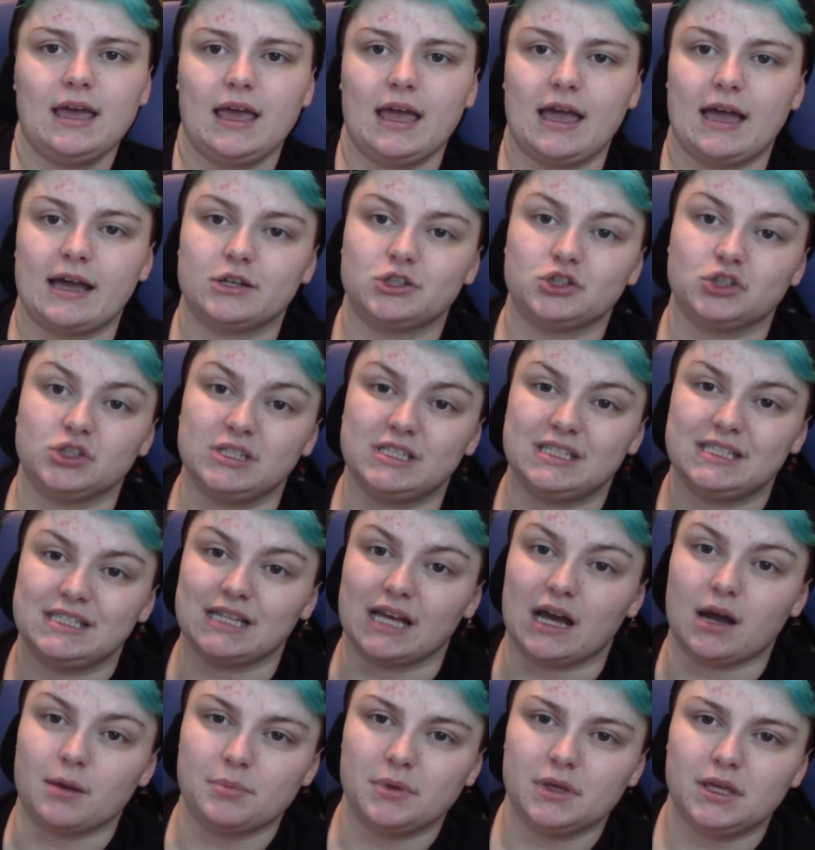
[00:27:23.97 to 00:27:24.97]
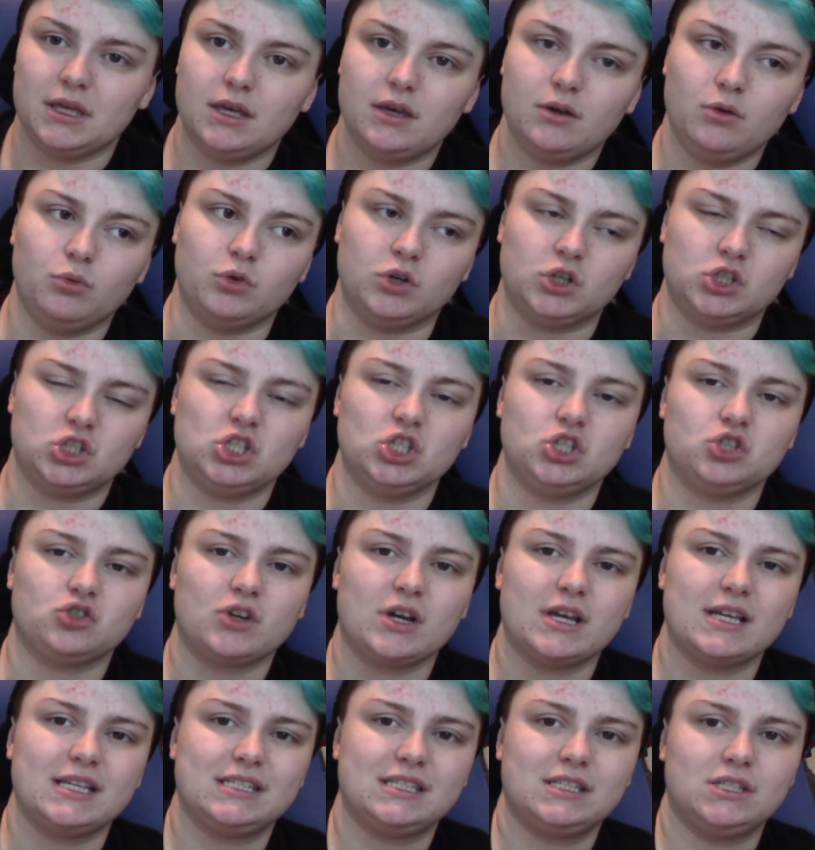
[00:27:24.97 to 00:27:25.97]
actually stopping it, where she
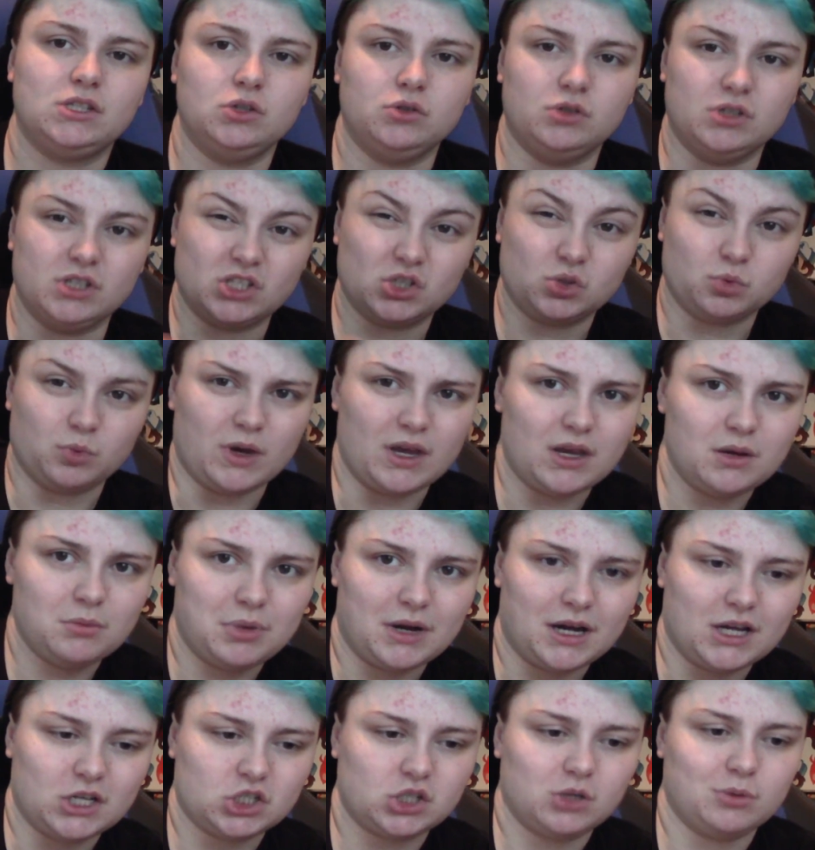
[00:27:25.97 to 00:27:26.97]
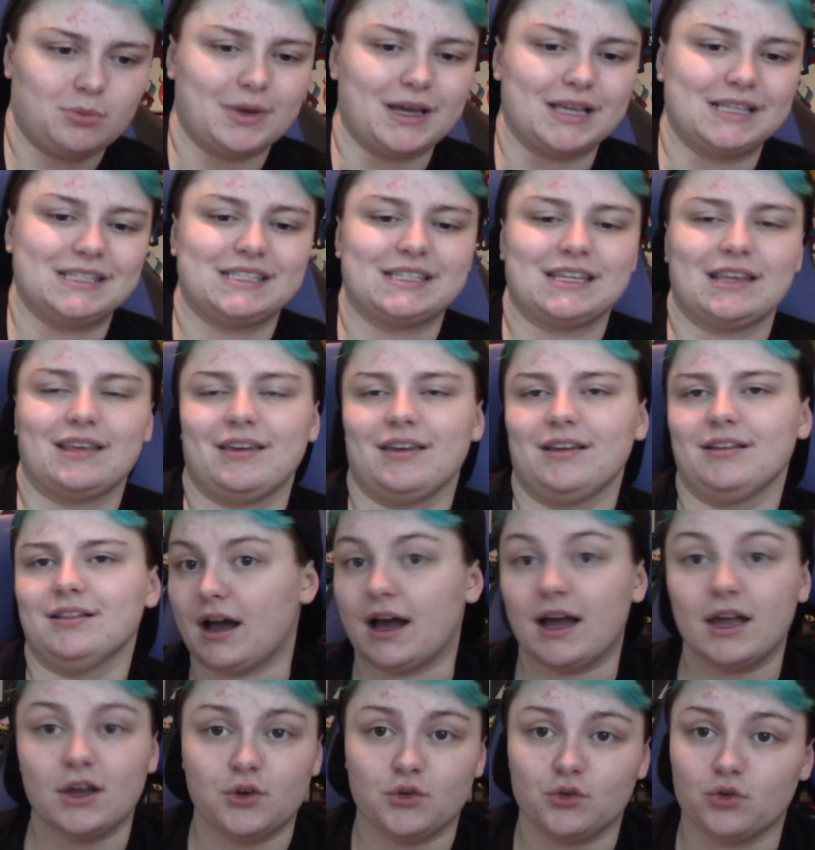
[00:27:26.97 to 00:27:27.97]
tries to dissuade Basha by saying,
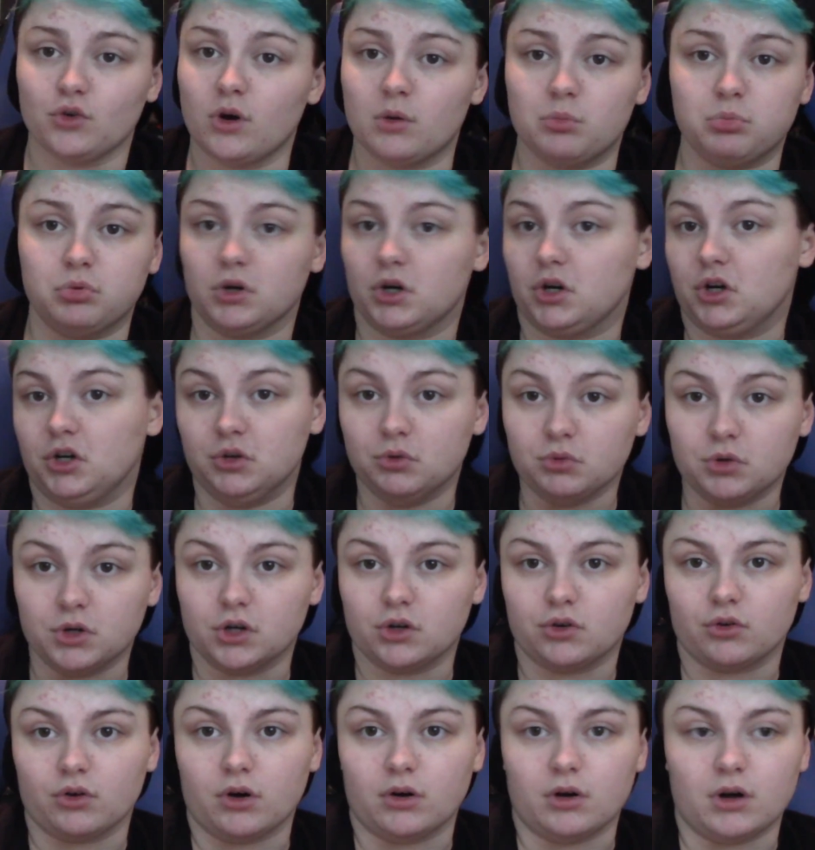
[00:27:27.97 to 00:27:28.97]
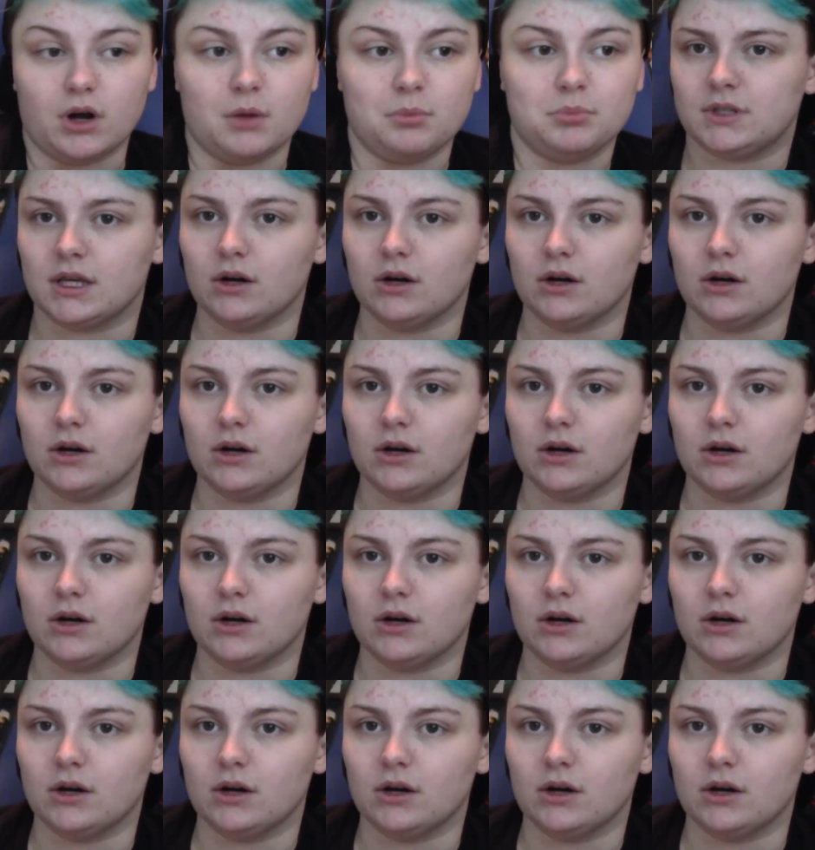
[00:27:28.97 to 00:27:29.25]
I grew up, when are you gonna grow up?